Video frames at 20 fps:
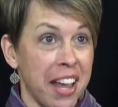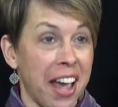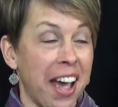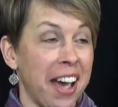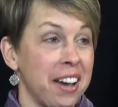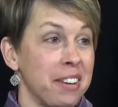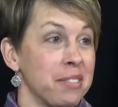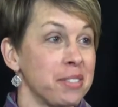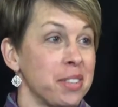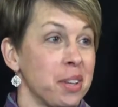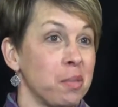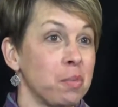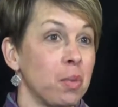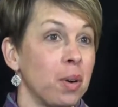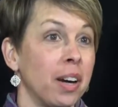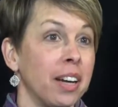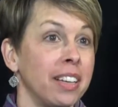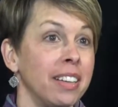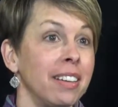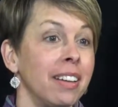to have
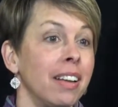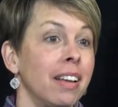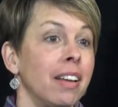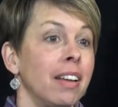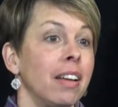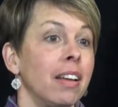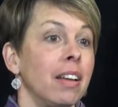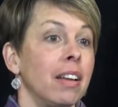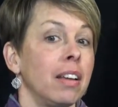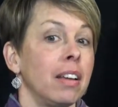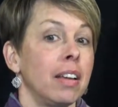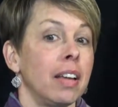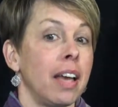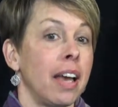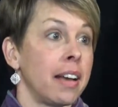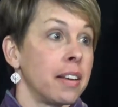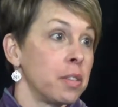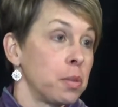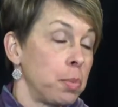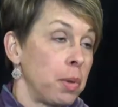someone, yeah.
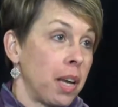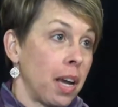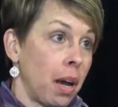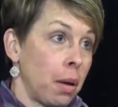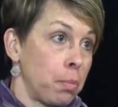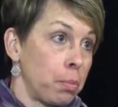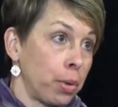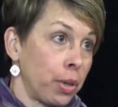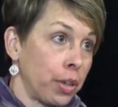has become